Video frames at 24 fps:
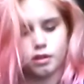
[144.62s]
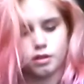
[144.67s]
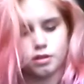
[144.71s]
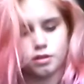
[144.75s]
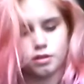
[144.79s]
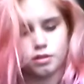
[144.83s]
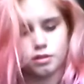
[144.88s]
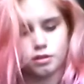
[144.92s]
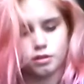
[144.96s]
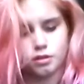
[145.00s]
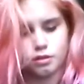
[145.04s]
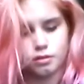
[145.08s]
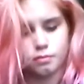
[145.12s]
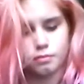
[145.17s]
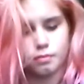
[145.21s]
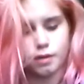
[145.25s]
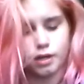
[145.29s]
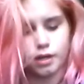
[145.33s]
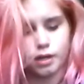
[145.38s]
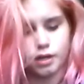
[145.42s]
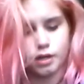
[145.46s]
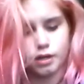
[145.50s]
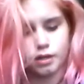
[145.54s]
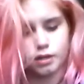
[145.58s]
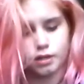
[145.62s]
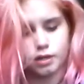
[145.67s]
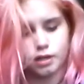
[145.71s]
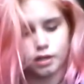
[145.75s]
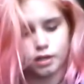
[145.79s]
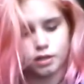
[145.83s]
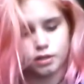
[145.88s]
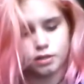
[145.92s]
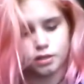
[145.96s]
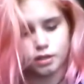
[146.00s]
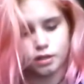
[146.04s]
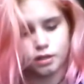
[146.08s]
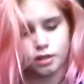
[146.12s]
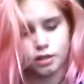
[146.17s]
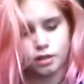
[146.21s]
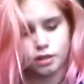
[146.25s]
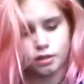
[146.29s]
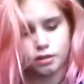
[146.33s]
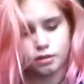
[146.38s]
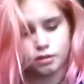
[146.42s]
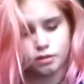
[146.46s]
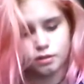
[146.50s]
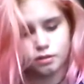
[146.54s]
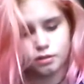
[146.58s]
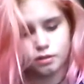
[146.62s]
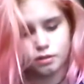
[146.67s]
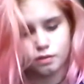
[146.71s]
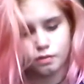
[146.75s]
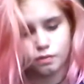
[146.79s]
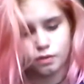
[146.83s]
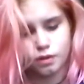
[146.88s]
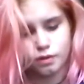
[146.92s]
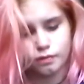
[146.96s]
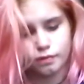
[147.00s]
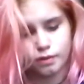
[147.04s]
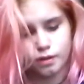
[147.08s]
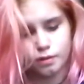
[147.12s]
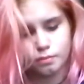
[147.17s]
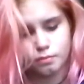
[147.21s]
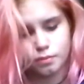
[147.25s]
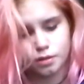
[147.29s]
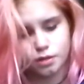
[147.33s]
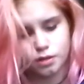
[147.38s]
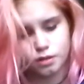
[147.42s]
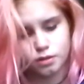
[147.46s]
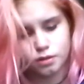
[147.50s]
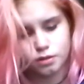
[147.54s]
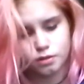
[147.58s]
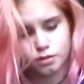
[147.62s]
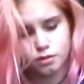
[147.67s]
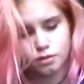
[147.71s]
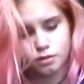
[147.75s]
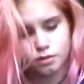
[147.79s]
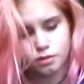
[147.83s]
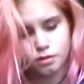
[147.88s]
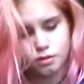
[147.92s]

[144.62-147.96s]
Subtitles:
it's my cacti and succulents, and one of them is